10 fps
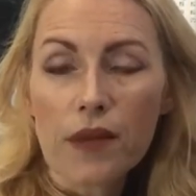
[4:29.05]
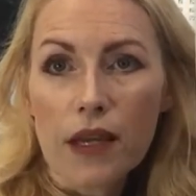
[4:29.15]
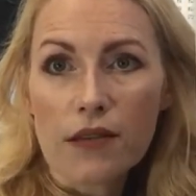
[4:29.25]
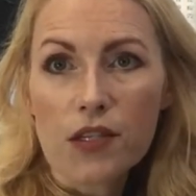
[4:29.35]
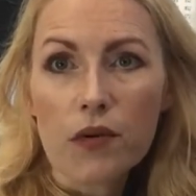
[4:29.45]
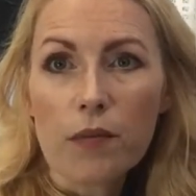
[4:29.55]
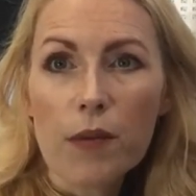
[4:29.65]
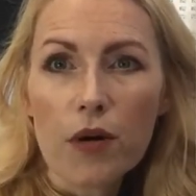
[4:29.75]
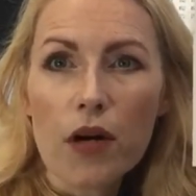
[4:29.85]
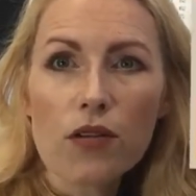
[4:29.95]
And so
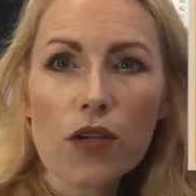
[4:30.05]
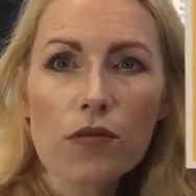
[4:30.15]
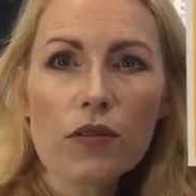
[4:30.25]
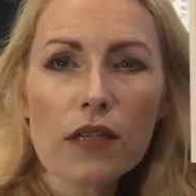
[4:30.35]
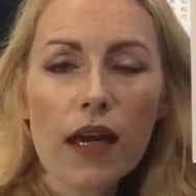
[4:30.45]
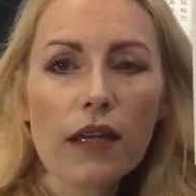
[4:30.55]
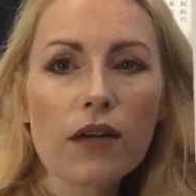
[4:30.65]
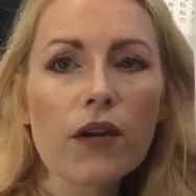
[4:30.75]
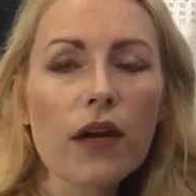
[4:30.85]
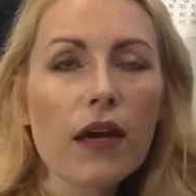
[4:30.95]
remember, our zones kind of
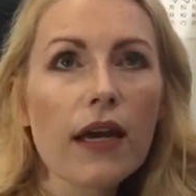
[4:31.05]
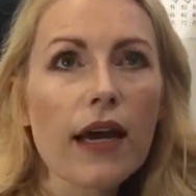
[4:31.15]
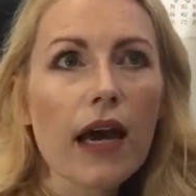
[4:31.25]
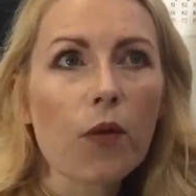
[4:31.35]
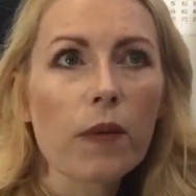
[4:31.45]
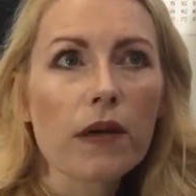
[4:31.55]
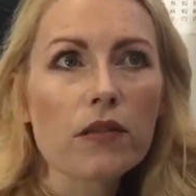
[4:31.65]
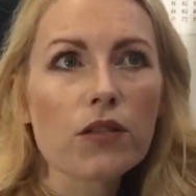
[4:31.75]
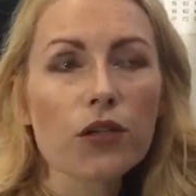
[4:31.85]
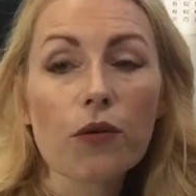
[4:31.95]
help us
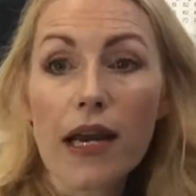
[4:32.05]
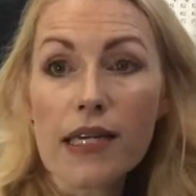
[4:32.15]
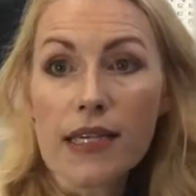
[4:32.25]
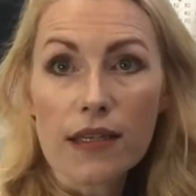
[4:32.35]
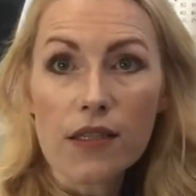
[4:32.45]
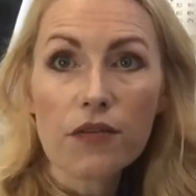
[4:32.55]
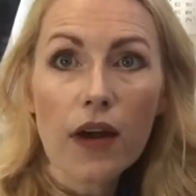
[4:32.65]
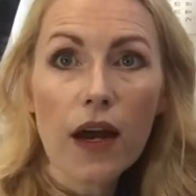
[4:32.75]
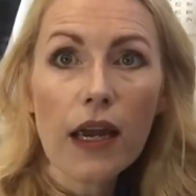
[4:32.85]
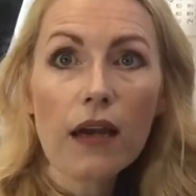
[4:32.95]
to identify